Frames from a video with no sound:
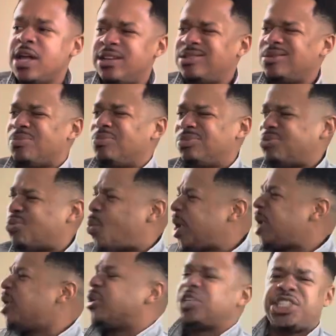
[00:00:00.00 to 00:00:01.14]
some
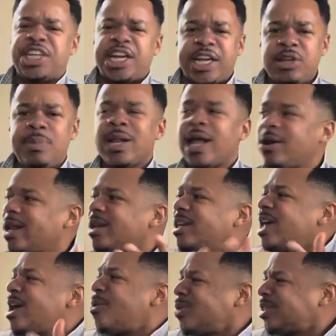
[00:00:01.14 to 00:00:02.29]
weird shit. You be like,
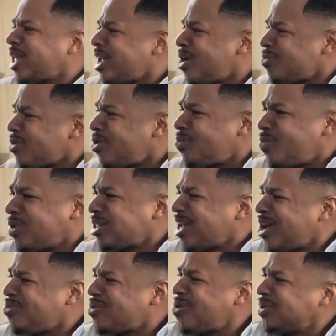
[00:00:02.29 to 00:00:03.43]
damn, what the hell wrong? What the
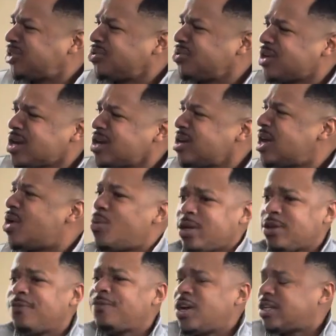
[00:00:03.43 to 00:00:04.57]
hell wrong with you, girl? What
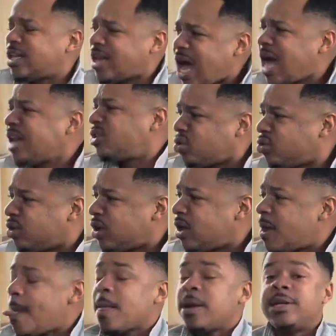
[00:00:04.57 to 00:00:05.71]
the fuck did I do?
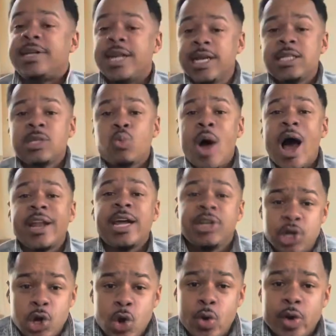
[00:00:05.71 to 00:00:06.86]
This is why they
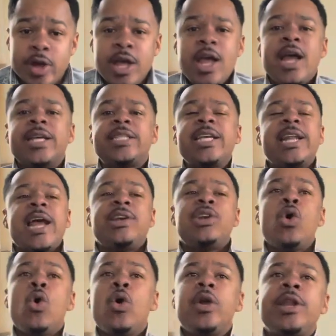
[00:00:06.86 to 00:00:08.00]
do it. See, they
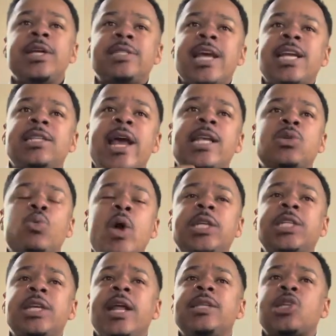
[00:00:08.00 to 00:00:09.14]
doing this. They they
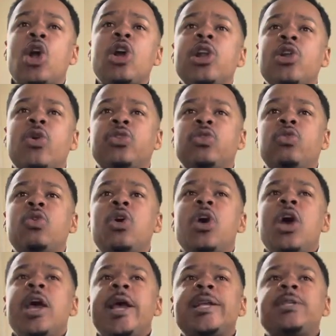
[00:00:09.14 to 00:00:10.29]
switching and turning on you.
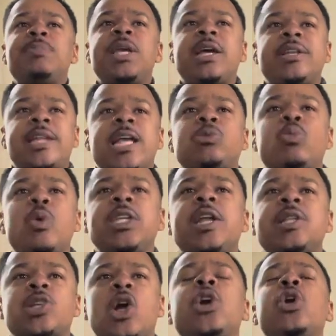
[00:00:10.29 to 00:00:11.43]
It's be, they switching
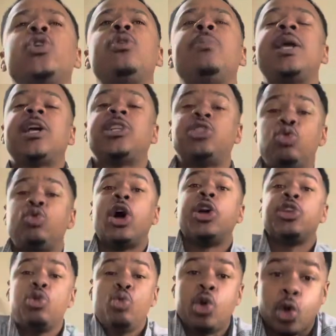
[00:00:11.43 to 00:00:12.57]
and turning on you because you the
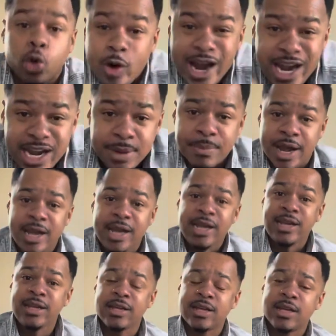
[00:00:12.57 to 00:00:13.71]
you great
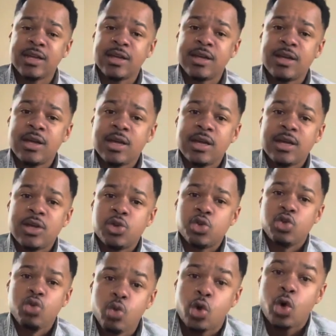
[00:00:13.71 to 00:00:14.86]
man.
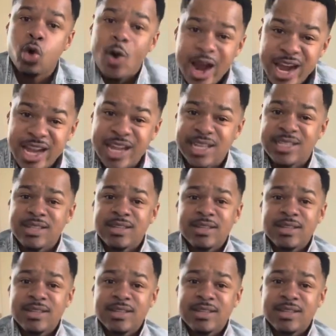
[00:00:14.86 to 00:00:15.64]
You great.